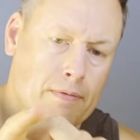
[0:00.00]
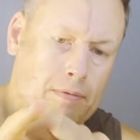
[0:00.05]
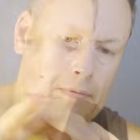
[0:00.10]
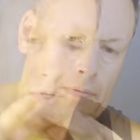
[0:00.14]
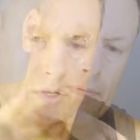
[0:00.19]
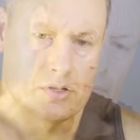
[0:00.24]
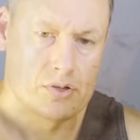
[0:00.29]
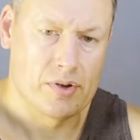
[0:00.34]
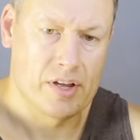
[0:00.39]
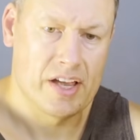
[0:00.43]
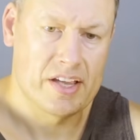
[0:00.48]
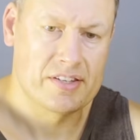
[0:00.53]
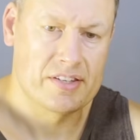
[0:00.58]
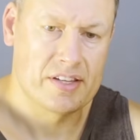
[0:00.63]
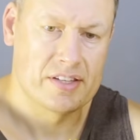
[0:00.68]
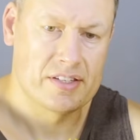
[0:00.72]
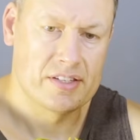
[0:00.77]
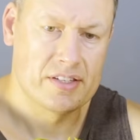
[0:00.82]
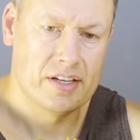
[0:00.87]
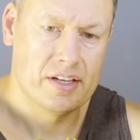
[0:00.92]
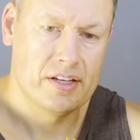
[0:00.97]
So as I
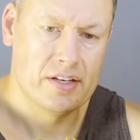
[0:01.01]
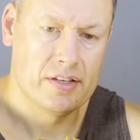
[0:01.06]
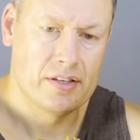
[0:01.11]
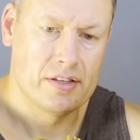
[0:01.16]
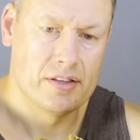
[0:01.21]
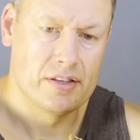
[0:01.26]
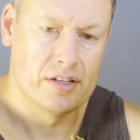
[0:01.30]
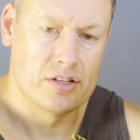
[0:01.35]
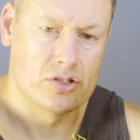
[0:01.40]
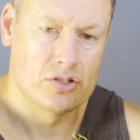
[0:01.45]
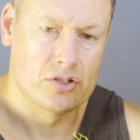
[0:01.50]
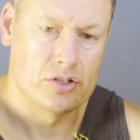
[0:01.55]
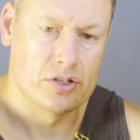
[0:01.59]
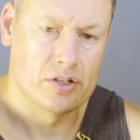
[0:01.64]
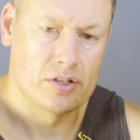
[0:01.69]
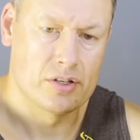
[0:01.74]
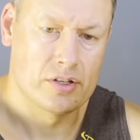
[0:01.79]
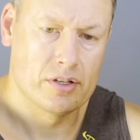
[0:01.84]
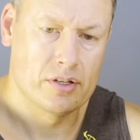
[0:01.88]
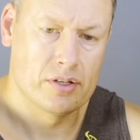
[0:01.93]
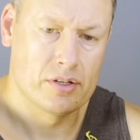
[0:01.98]
said, this
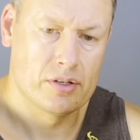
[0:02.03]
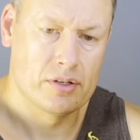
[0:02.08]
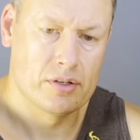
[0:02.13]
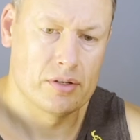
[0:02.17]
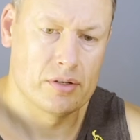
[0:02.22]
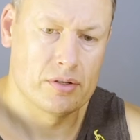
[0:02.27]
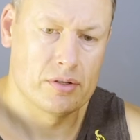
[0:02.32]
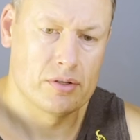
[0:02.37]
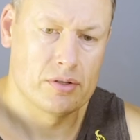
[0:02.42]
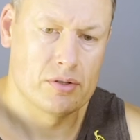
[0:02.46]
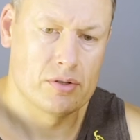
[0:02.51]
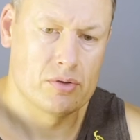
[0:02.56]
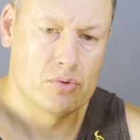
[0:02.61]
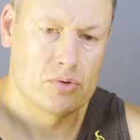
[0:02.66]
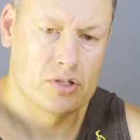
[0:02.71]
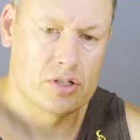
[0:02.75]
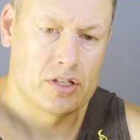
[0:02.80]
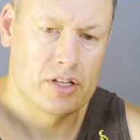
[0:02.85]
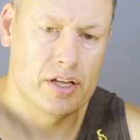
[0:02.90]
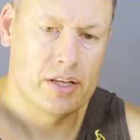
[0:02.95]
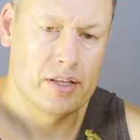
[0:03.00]

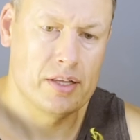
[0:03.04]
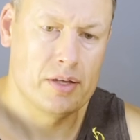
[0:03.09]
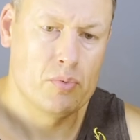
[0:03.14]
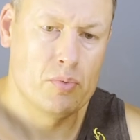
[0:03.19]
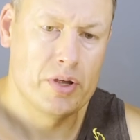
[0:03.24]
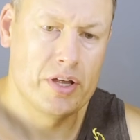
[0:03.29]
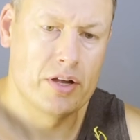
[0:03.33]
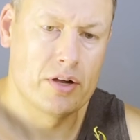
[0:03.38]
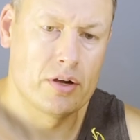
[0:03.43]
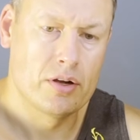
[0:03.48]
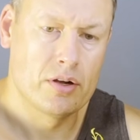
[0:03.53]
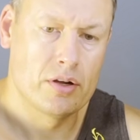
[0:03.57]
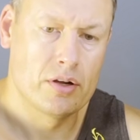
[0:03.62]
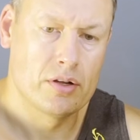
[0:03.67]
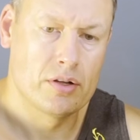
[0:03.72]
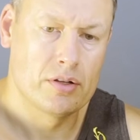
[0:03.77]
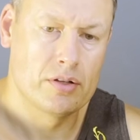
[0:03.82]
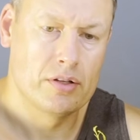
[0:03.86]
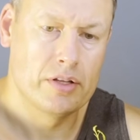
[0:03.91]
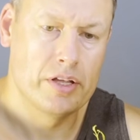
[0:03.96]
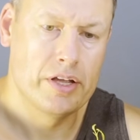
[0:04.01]
slightly weaker
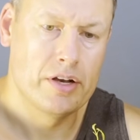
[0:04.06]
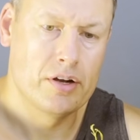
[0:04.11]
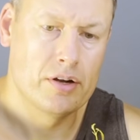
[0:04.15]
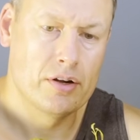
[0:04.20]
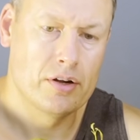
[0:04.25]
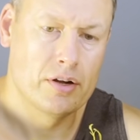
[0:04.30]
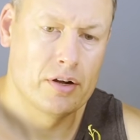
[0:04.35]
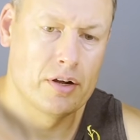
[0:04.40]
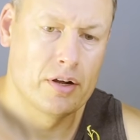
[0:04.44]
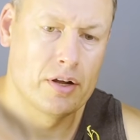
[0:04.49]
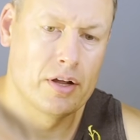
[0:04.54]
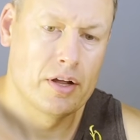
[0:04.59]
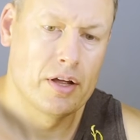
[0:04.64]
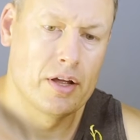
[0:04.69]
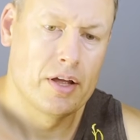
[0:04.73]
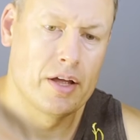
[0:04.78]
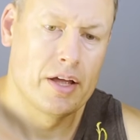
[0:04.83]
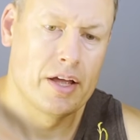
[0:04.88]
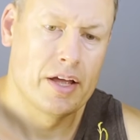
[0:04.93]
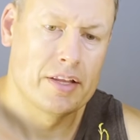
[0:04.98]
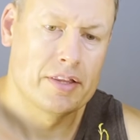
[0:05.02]
leader,
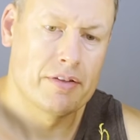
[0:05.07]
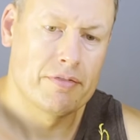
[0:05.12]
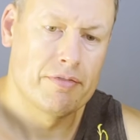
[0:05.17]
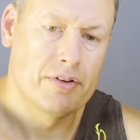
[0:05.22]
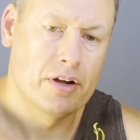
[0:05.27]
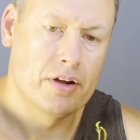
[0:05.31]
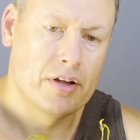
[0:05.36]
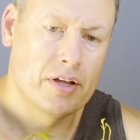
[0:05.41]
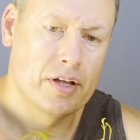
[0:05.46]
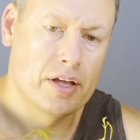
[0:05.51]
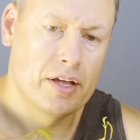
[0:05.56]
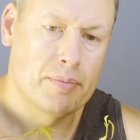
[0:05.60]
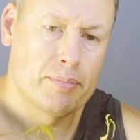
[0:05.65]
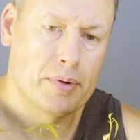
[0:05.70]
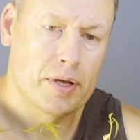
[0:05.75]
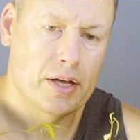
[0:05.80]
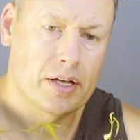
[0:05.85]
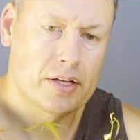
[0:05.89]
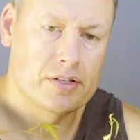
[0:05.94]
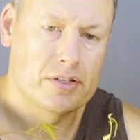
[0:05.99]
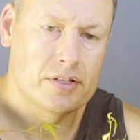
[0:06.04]
the very
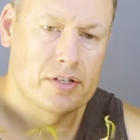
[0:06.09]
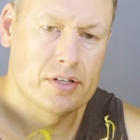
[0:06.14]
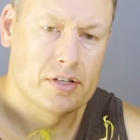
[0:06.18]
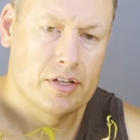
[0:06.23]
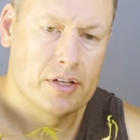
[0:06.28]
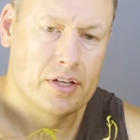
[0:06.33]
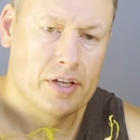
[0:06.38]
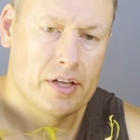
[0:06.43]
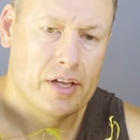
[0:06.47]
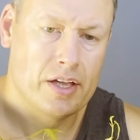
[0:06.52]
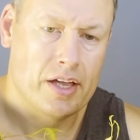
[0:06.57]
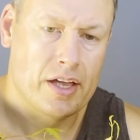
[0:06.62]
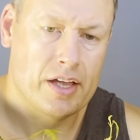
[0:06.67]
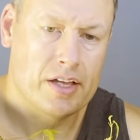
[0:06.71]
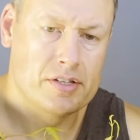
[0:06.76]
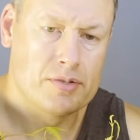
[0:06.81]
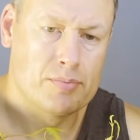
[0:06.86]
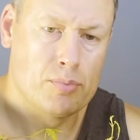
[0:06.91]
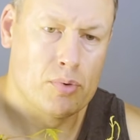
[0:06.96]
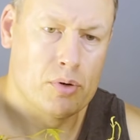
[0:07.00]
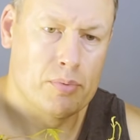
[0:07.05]
apex,
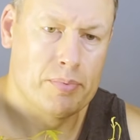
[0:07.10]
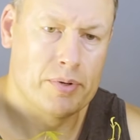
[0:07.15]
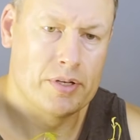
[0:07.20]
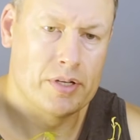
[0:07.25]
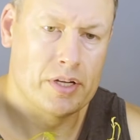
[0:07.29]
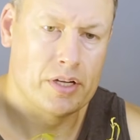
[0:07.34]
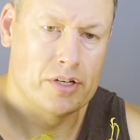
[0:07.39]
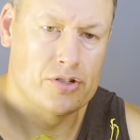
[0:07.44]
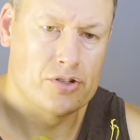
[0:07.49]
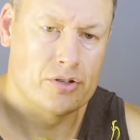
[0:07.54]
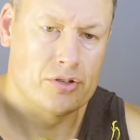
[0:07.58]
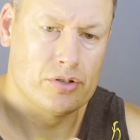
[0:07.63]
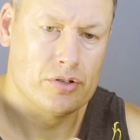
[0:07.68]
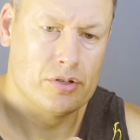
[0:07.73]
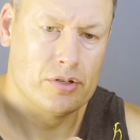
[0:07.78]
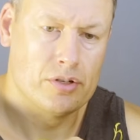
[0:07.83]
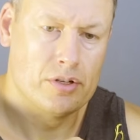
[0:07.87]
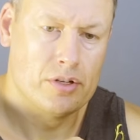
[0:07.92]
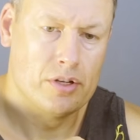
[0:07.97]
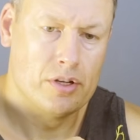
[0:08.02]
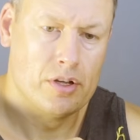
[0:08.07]
has more potential
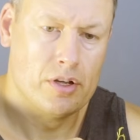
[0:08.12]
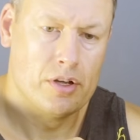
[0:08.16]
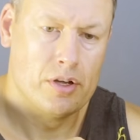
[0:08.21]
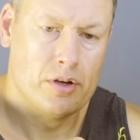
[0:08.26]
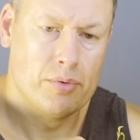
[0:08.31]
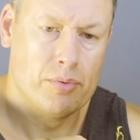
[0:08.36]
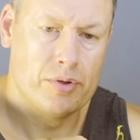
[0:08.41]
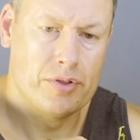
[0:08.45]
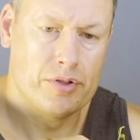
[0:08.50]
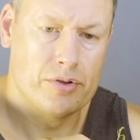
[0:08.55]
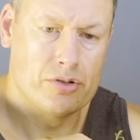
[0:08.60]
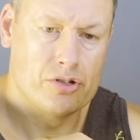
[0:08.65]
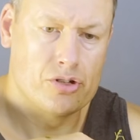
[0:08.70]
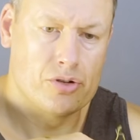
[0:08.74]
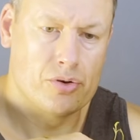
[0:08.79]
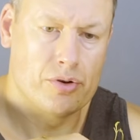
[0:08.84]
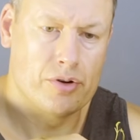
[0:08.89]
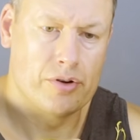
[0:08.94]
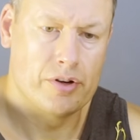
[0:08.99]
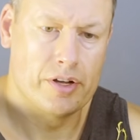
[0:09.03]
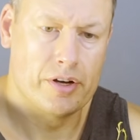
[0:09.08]
with those
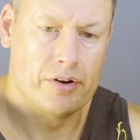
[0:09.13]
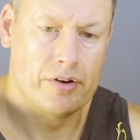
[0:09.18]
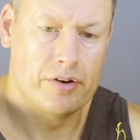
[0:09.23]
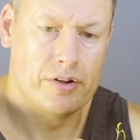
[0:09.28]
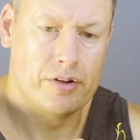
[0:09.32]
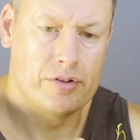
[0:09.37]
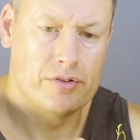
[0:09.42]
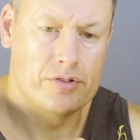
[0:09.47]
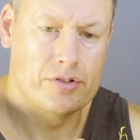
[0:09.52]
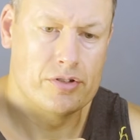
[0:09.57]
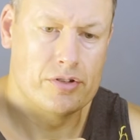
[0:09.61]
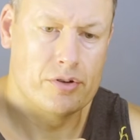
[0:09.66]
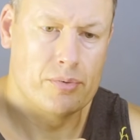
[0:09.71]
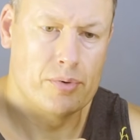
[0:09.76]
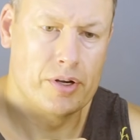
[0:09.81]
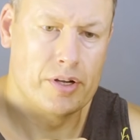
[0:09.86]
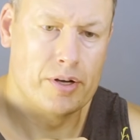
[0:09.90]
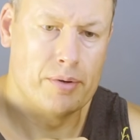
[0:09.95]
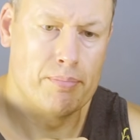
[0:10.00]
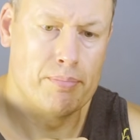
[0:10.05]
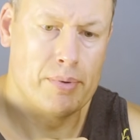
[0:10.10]
shorter internodes. So we're
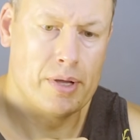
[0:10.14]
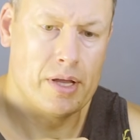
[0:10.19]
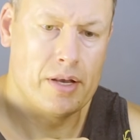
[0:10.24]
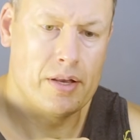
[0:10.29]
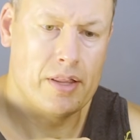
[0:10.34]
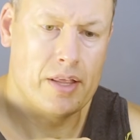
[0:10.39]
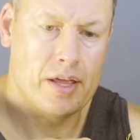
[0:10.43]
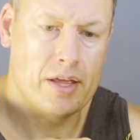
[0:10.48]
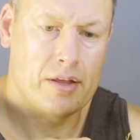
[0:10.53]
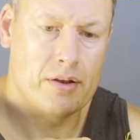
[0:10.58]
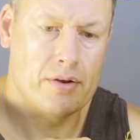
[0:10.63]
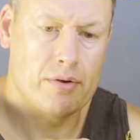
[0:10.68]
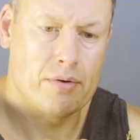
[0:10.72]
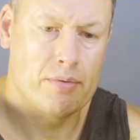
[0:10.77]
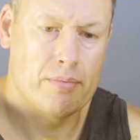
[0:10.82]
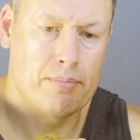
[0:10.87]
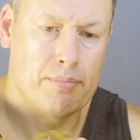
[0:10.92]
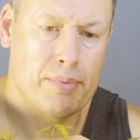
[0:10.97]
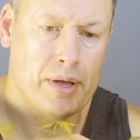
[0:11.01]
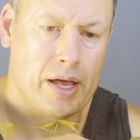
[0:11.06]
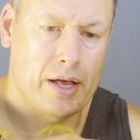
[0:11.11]
going to bend that
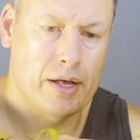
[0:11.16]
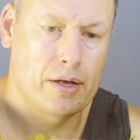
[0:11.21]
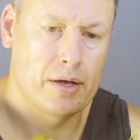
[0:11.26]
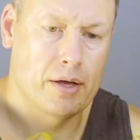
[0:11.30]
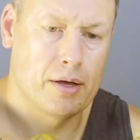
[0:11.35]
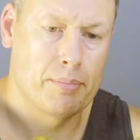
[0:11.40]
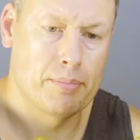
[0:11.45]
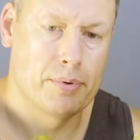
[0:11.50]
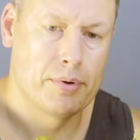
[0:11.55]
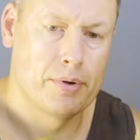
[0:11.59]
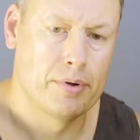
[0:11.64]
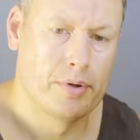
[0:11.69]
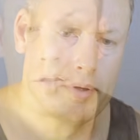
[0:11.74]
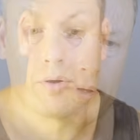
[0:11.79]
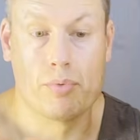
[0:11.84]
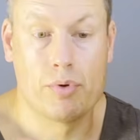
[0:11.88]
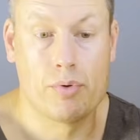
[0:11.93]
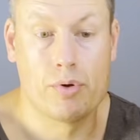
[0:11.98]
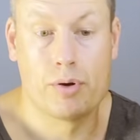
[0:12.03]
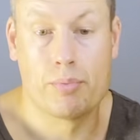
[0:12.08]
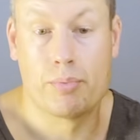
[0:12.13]
back up.
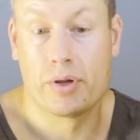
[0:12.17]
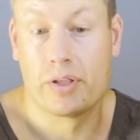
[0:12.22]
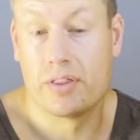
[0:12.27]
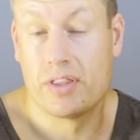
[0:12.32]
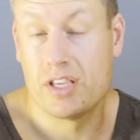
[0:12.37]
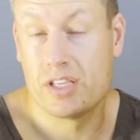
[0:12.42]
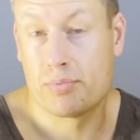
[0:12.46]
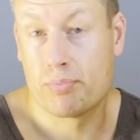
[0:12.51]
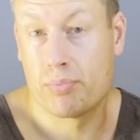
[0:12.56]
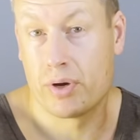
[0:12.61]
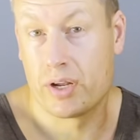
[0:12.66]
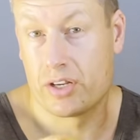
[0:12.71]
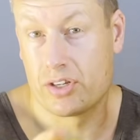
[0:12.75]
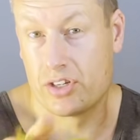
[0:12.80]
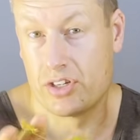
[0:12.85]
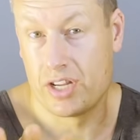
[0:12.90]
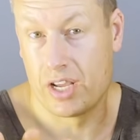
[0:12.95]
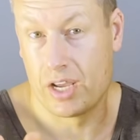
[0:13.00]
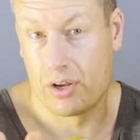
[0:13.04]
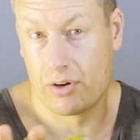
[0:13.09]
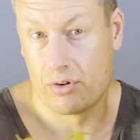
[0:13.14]
We want to bring this branch
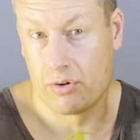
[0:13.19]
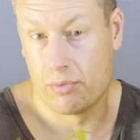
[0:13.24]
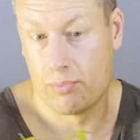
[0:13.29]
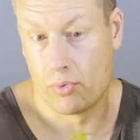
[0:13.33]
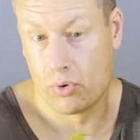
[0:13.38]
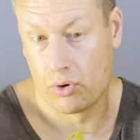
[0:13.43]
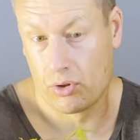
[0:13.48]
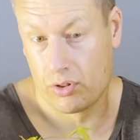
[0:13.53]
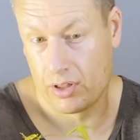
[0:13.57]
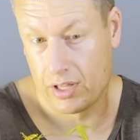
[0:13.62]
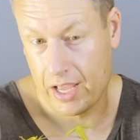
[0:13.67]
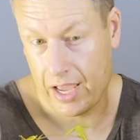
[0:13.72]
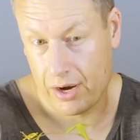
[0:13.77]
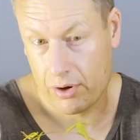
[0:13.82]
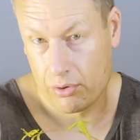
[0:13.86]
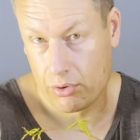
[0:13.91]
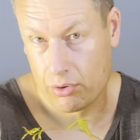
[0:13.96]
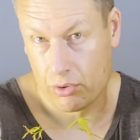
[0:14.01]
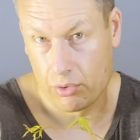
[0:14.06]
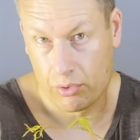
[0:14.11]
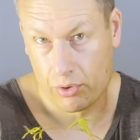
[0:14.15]
down to a more
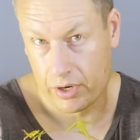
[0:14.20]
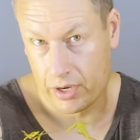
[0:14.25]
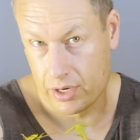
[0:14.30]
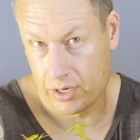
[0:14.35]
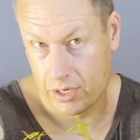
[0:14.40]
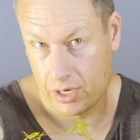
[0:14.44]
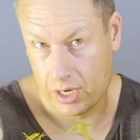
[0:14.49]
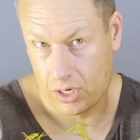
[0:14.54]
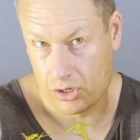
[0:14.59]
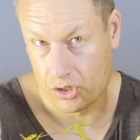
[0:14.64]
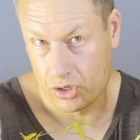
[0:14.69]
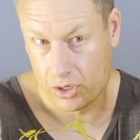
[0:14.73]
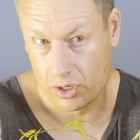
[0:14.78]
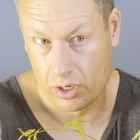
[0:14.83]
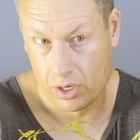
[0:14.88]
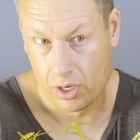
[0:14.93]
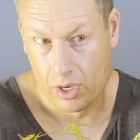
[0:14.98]
lateral orientation